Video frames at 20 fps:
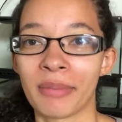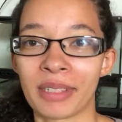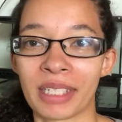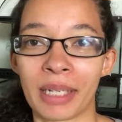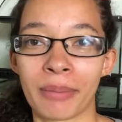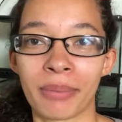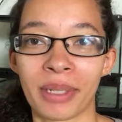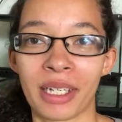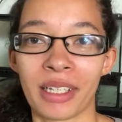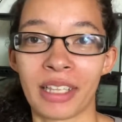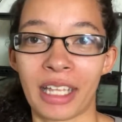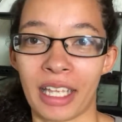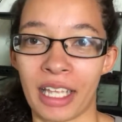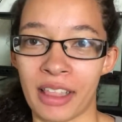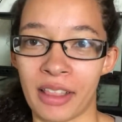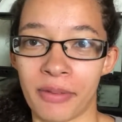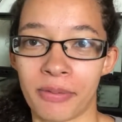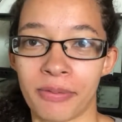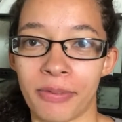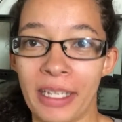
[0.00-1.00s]
I'm gonna get bit
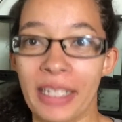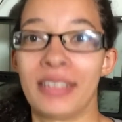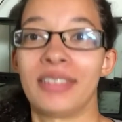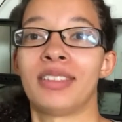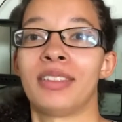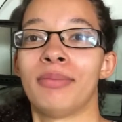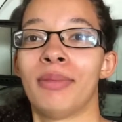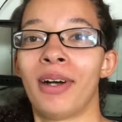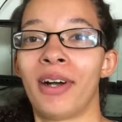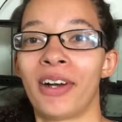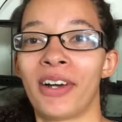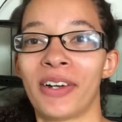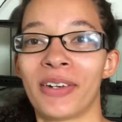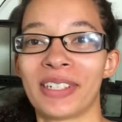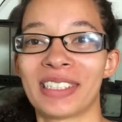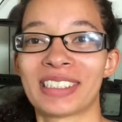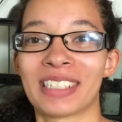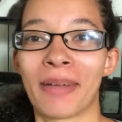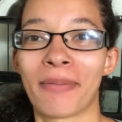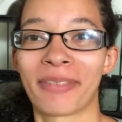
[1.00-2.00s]
like in the face
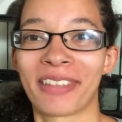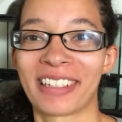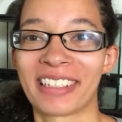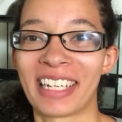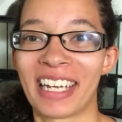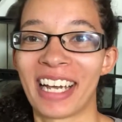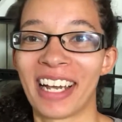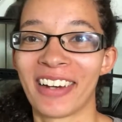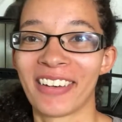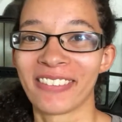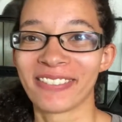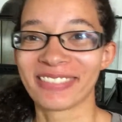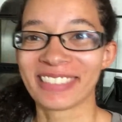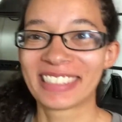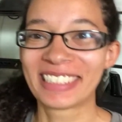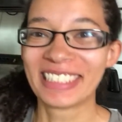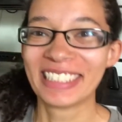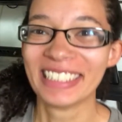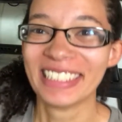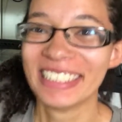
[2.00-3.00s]
tomorrow or something
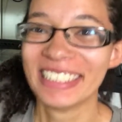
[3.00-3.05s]
now.